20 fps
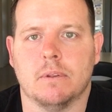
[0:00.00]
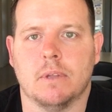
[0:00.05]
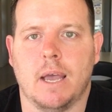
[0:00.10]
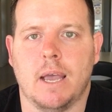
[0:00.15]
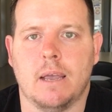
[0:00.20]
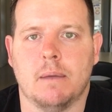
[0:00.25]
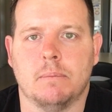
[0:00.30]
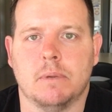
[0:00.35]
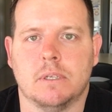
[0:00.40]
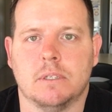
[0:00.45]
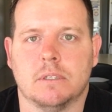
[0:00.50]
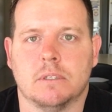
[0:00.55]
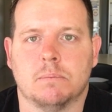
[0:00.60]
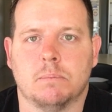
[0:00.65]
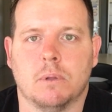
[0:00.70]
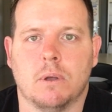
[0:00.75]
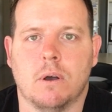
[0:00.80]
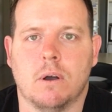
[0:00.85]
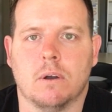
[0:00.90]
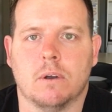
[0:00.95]
with the AM Ninjas
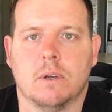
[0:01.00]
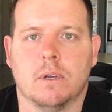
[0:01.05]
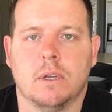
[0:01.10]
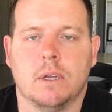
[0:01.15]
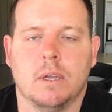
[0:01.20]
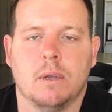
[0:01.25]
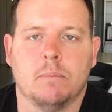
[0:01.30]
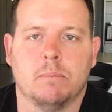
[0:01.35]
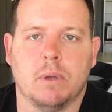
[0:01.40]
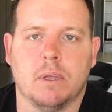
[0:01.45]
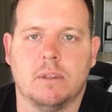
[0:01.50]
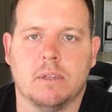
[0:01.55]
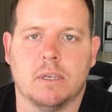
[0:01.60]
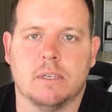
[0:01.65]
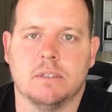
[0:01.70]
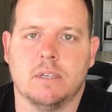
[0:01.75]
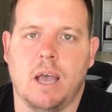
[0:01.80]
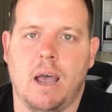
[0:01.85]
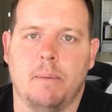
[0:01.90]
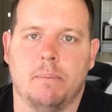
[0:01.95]
blog. Big
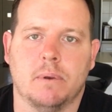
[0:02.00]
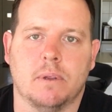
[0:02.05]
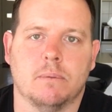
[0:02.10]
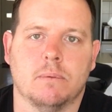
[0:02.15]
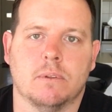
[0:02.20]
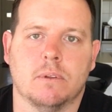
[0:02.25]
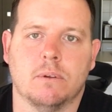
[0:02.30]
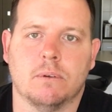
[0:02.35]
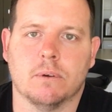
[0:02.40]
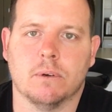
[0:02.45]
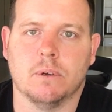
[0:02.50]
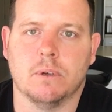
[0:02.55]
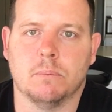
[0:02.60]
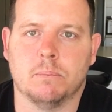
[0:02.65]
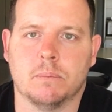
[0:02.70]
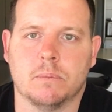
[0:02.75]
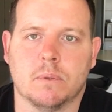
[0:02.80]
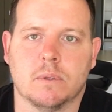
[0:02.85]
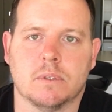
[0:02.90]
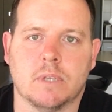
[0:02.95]
things are happening with the
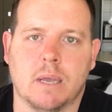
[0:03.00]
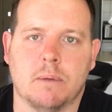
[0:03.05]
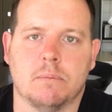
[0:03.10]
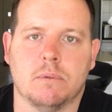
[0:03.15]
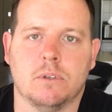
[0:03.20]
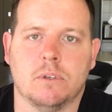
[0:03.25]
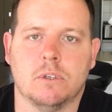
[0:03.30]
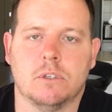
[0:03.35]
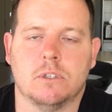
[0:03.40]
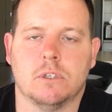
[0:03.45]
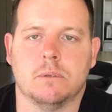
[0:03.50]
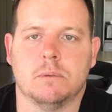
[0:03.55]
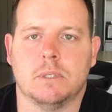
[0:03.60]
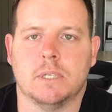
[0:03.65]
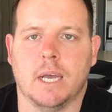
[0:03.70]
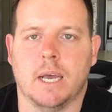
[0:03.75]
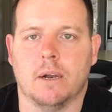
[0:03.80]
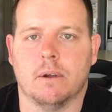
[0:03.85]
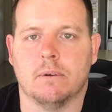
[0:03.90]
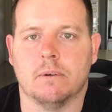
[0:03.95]
group. Same with the YouTube
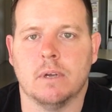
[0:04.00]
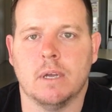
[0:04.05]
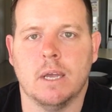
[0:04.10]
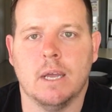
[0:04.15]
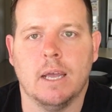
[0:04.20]
channel.